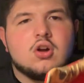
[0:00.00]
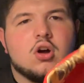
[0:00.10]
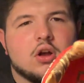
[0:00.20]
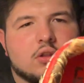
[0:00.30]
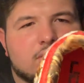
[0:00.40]

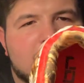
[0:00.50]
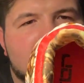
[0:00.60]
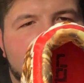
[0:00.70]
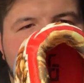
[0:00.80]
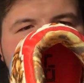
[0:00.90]
all
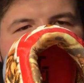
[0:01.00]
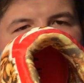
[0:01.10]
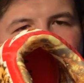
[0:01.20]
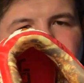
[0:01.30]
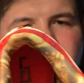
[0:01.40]
around
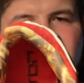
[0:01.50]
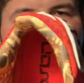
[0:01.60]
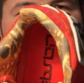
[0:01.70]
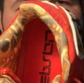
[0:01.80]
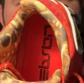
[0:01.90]
inside. And you also got the